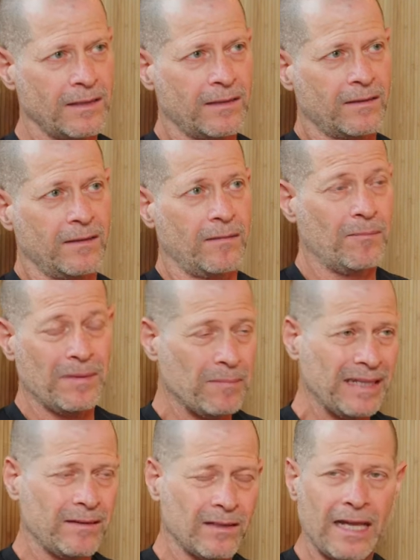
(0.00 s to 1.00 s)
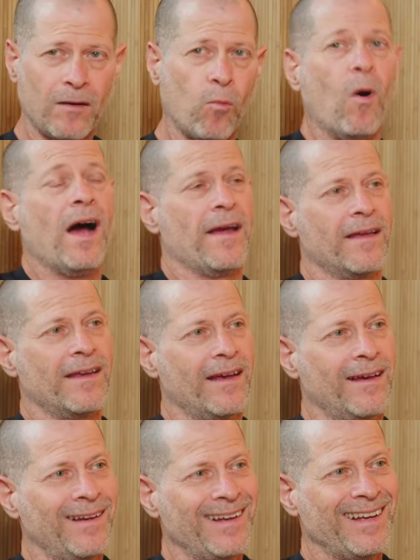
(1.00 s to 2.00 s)
In like why,
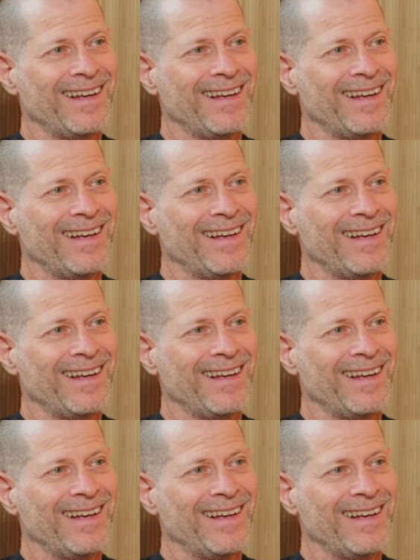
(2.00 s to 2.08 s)
yeah.